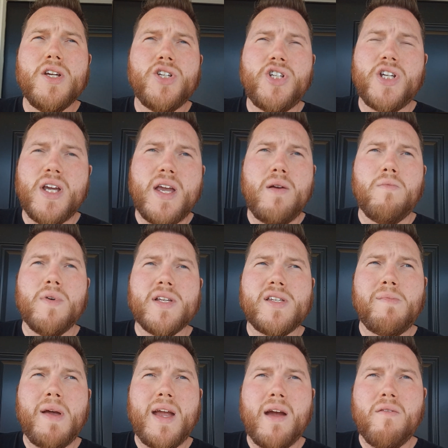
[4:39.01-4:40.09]
She
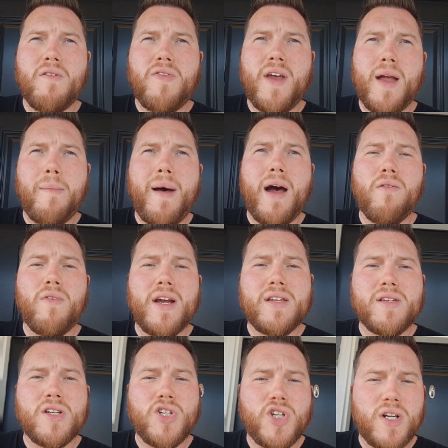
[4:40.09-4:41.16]
wants to make everything about
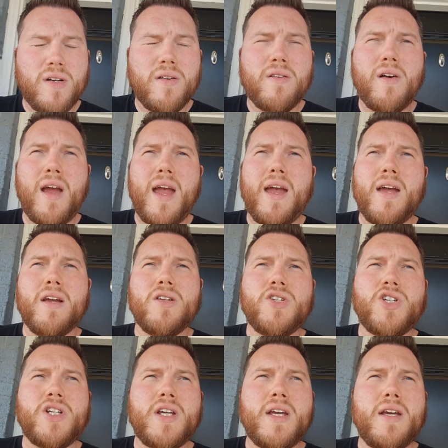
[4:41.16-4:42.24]
race and gender, and
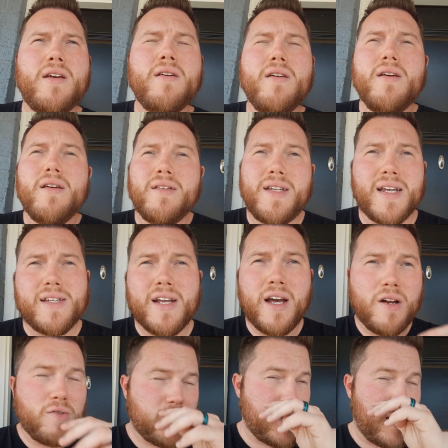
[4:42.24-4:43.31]
she does
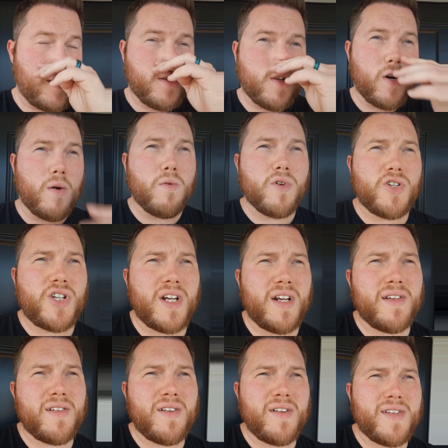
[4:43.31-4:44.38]
not understand Star Wars. She
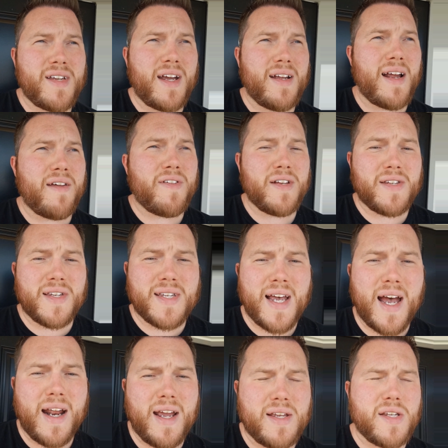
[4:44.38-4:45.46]
doesn't understand, I think,
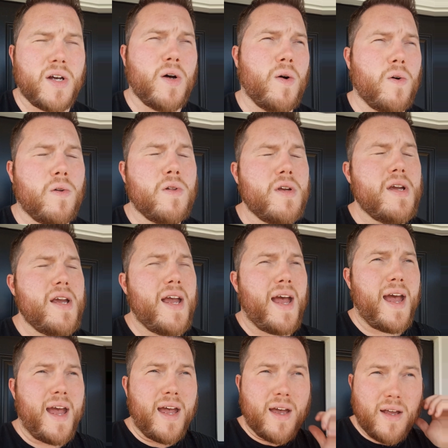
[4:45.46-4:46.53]
society as a whole.
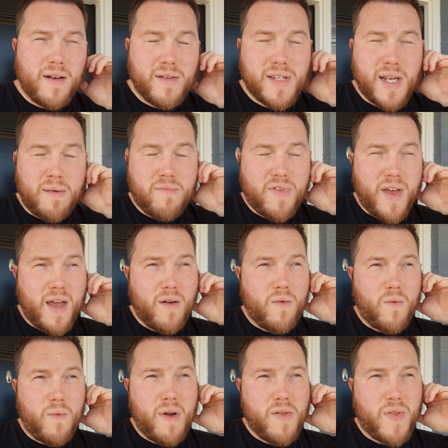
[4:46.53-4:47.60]
And same thing
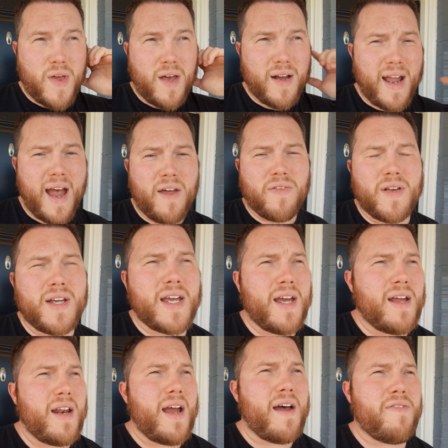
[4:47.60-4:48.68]
with uh, Kathleen
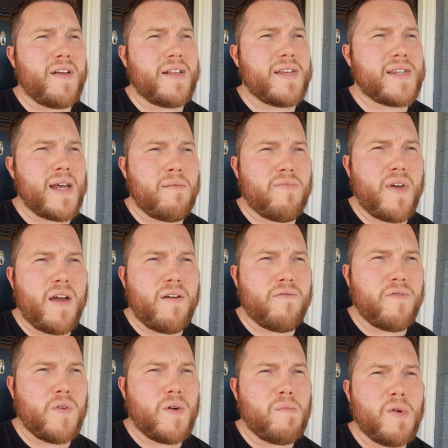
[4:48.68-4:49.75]
Kennedy. I think the same thing
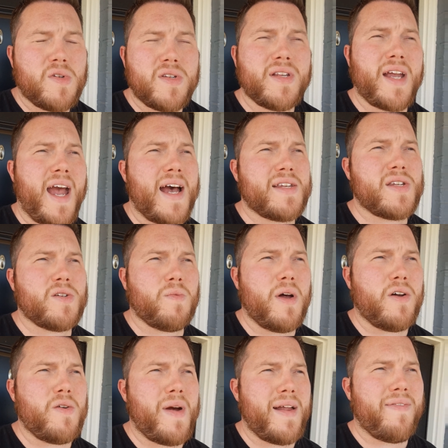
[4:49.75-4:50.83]
for most of the cast as
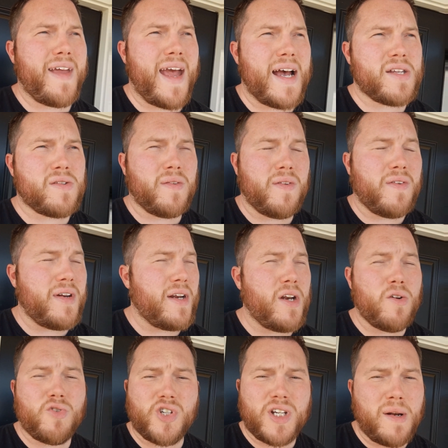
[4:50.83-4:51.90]
well. You had the cast that didn't
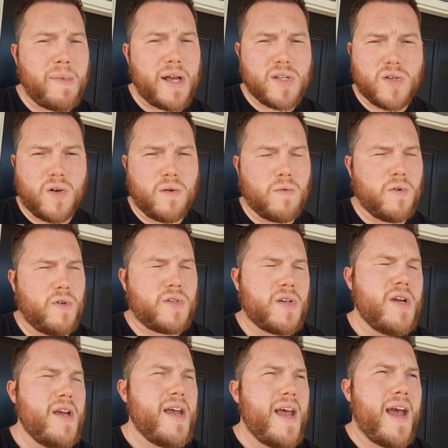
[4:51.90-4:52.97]
know shit about Star Wars.
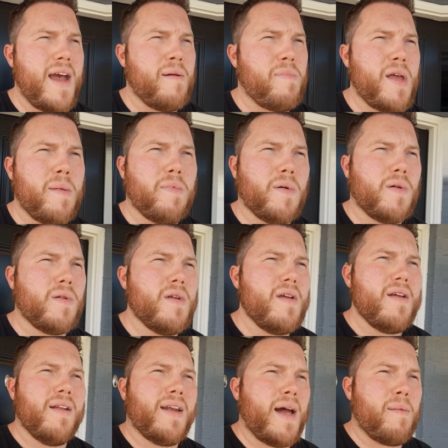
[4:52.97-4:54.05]
And people
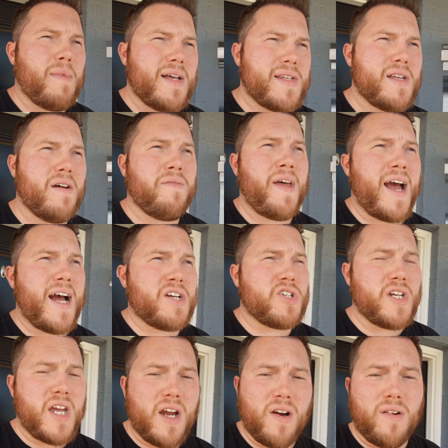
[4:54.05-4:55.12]
like myself that
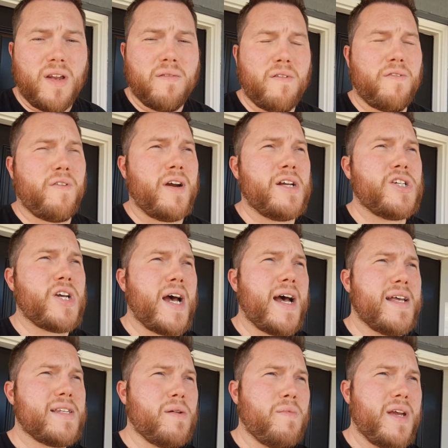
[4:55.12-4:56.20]
actually care and love a
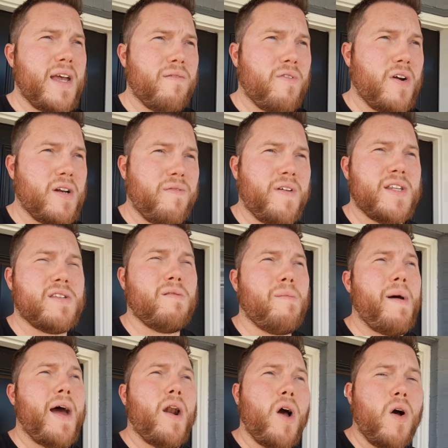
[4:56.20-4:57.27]
franchise, and we get very defensive
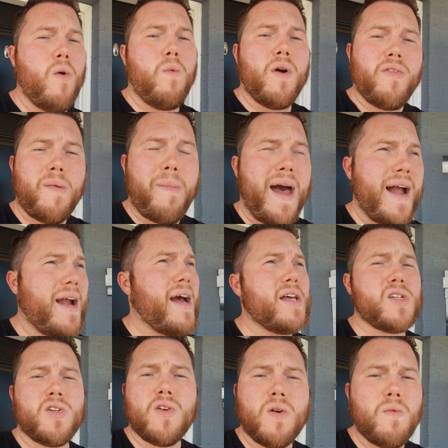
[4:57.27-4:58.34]
about it. Oh, we're the bad
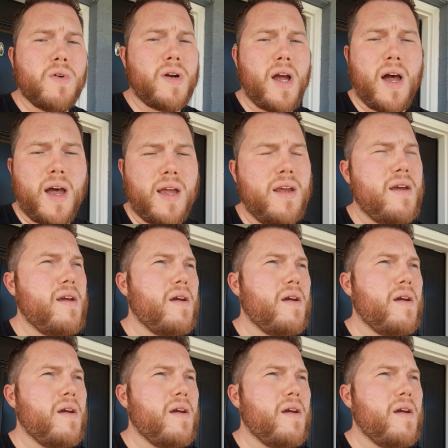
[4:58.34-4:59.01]
guys. No, we're not.